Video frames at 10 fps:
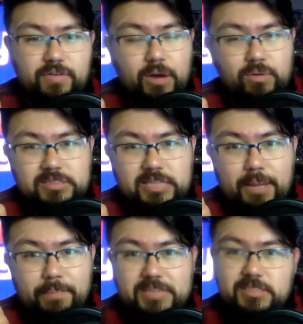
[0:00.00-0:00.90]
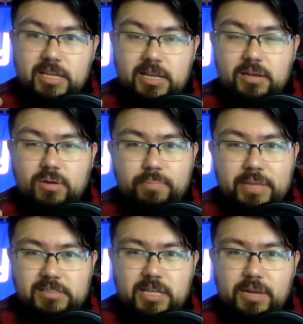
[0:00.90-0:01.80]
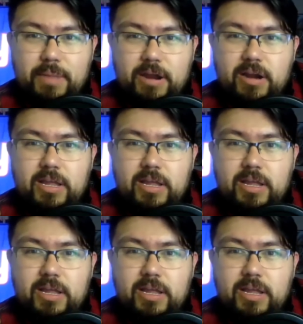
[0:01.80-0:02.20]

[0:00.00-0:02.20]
I would say I'm Mexican, Mexican American